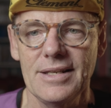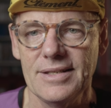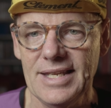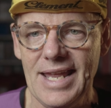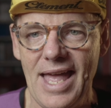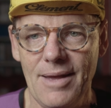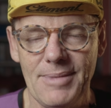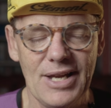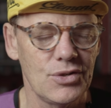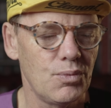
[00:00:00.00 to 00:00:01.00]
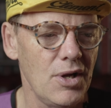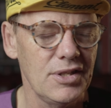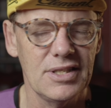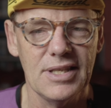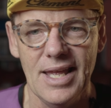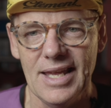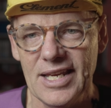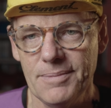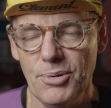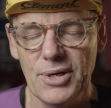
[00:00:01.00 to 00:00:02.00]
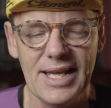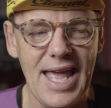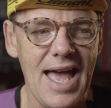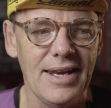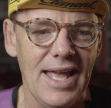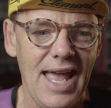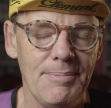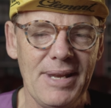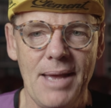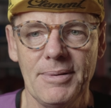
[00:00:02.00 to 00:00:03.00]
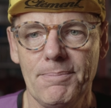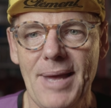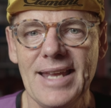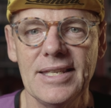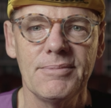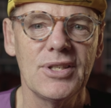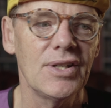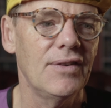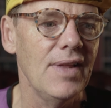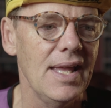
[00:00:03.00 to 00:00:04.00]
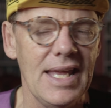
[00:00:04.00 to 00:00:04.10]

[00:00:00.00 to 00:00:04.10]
to see how much watts he's putting out and being able to pace himself?